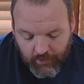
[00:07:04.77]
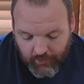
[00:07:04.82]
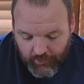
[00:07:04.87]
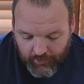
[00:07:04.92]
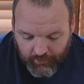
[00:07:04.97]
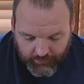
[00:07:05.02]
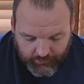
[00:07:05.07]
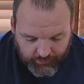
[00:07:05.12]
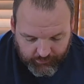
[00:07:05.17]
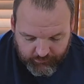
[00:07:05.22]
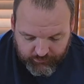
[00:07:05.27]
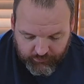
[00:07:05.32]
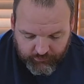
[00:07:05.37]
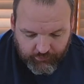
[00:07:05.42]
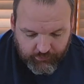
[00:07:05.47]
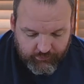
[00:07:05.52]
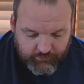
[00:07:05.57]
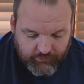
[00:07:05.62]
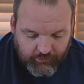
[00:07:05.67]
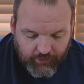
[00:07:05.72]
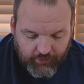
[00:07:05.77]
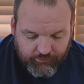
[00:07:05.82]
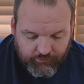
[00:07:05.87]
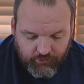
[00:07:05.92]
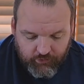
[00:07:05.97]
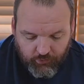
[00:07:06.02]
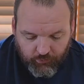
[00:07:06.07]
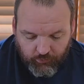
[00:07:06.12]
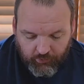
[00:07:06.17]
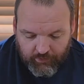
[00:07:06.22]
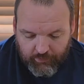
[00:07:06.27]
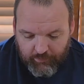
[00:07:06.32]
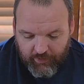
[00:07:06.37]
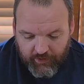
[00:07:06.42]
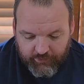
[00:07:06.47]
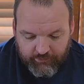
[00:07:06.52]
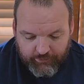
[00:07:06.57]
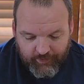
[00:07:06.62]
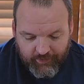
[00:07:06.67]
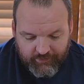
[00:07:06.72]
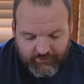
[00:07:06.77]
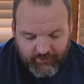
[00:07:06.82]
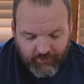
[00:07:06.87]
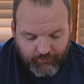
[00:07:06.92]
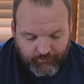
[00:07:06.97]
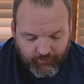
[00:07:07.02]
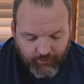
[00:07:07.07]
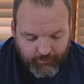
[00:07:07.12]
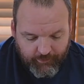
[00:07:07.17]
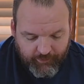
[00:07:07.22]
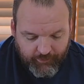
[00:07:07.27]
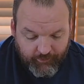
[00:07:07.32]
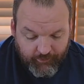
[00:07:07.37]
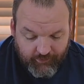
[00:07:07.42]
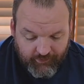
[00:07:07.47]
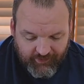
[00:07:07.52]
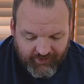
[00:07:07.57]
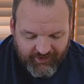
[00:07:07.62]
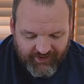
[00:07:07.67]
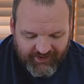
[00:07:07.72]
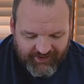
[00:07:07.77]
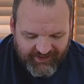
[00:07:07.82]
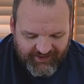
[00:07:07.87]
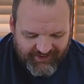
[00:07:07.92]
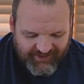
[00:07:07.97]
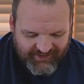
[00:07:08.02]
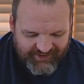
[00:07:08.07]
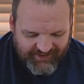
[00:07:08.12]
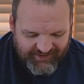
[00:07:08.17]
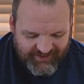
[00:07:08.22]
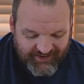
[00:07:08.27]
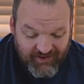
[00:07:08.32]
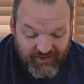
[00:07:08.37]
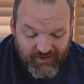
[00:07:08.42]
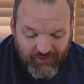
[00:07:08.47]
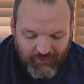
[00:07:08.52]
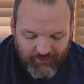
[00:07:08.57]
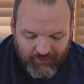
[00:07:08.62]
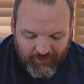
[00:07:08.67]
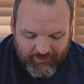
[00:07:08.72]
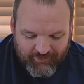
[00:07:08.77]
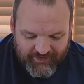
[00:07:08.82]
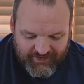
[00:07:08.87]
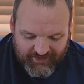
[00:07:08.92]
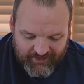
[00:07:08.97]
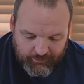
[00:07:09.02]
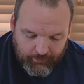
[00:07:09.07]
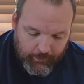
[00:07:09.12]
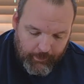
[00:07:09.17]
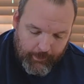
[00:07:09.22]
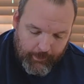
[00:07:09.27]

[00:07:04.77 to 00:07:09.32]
And as you can see, I've totally messed myself up here. Whoopsie.